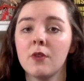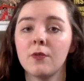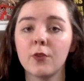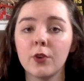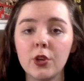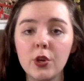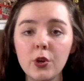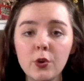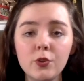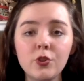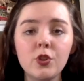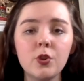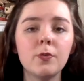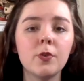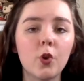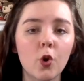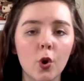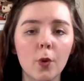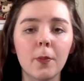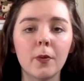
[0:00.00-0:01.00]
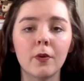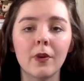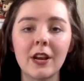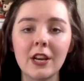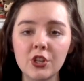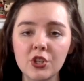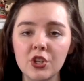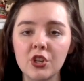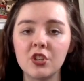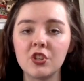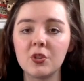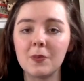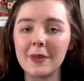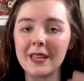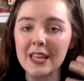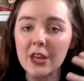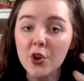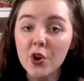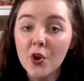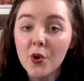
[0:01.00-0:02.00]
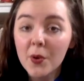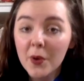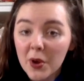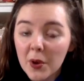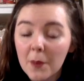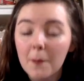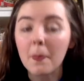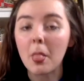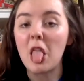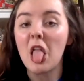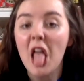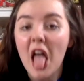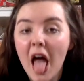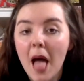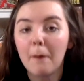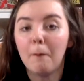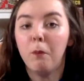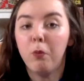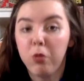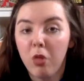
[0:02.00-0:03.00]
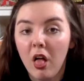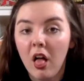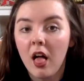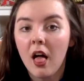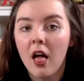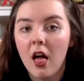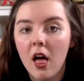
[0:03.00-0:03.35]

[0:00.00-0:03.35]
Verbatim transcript: For YouTube, the corporation, to be in... Bleh, bleh.